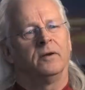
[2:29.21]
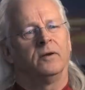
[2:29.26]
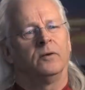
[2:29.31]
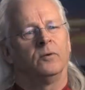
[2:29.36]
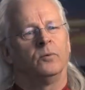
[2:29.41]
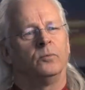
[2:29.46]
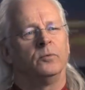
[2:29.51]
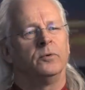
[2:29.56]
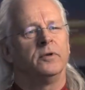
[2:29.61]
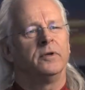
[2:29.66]
and
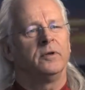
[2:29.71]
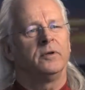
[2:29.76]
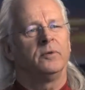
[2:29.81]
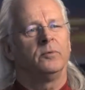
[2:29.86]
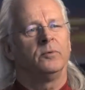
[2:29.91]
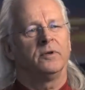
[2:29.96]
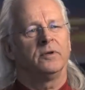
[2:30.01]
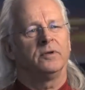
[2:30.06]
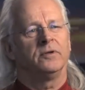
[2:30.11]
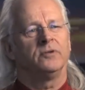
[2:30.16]
uh, really,
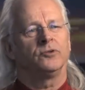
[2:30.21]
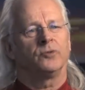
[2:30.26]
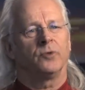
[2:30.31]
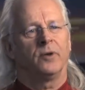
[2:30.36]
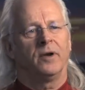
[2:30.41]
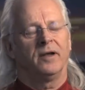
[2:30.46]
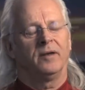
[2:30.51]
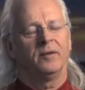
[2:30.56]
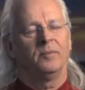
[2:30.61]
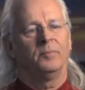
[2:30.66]
really
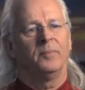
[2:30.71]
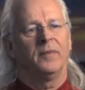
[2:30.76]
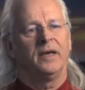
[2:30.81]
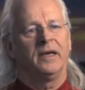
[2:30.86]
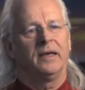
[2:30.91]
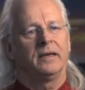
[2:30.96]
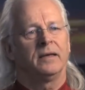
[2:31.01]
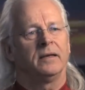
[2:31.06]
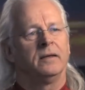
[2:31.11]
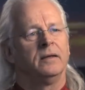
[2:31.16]
try to
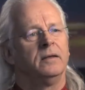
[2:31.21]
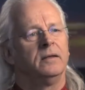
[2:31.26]
make